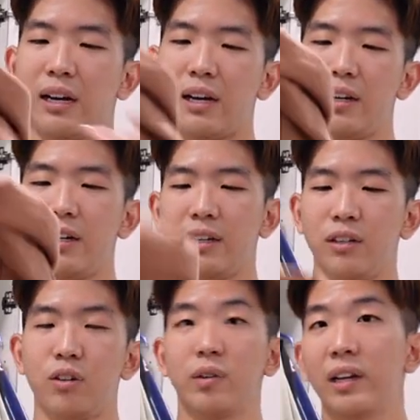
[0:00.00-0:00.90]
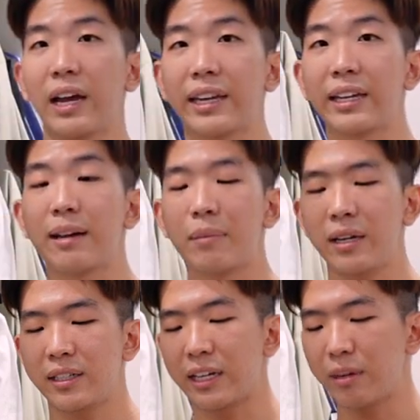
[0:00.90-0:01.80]
I don't really like it that
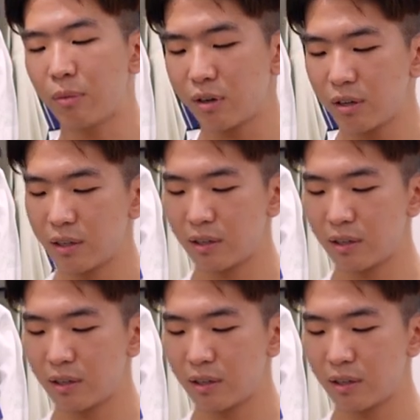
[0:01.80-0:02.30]
much anymore.